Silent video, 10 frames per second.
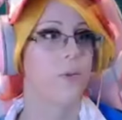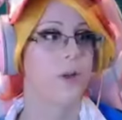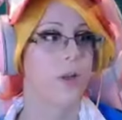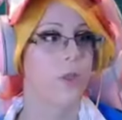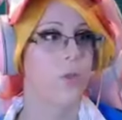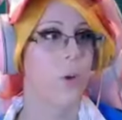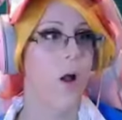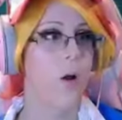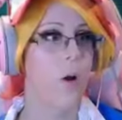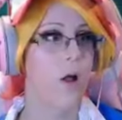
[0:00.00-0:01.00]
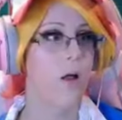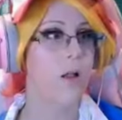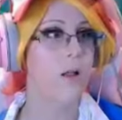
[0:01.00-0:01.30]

gonna throw all